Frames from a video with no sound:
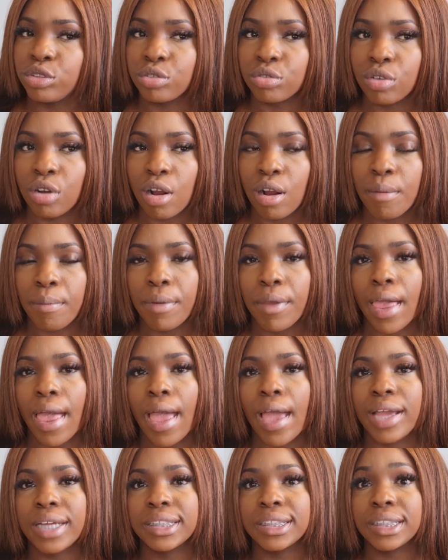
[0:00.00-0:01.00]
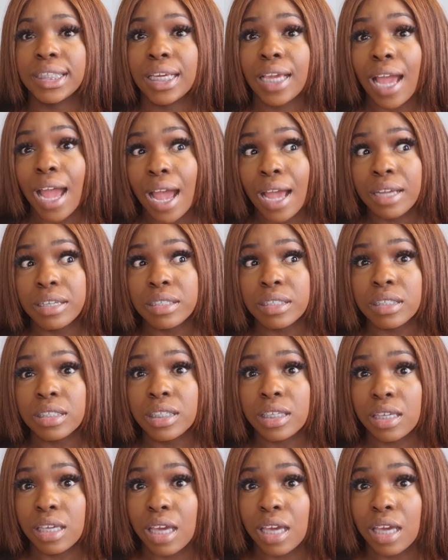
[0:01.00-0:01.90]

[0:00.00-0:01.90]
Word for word: drop, and it has